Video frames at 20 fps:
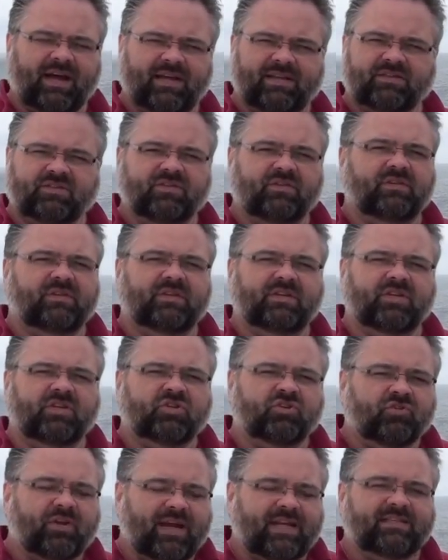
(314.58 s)
So a
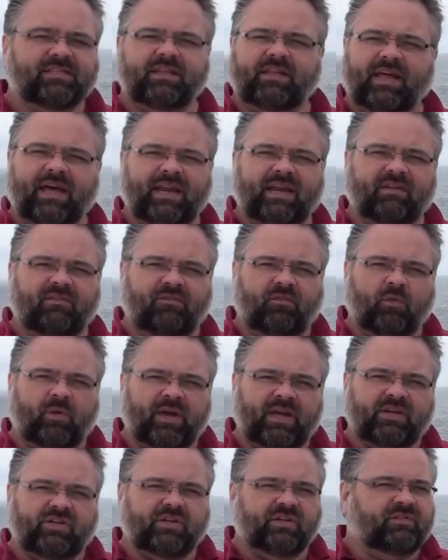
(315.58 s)
transatlantic
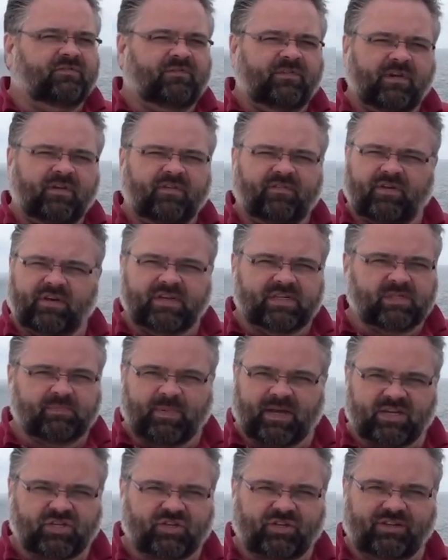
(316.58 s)
voyage is very, very
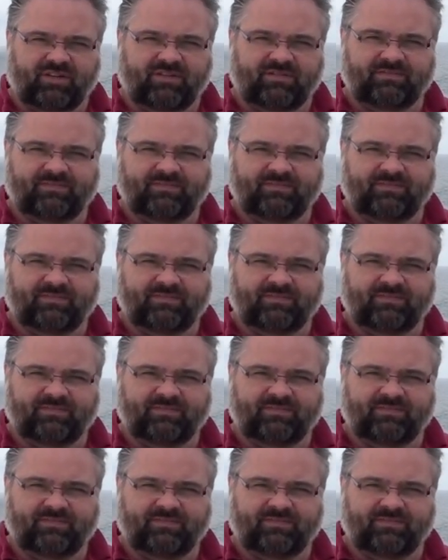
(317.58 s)
special.